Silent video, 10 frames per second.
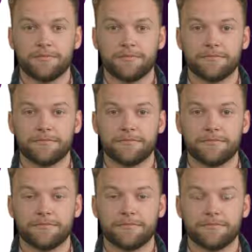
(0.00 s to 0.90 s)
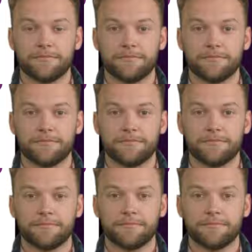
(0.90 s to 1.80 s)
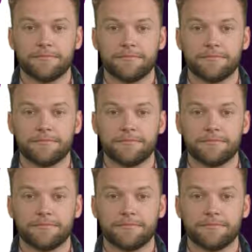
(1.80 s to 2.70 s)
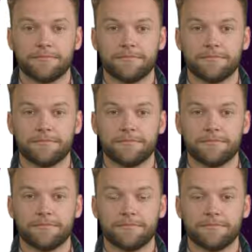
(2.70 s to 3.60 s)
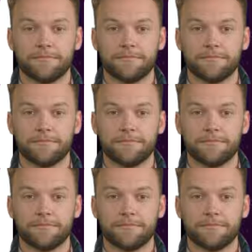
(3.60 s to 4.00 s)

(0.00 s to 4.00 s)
(silence)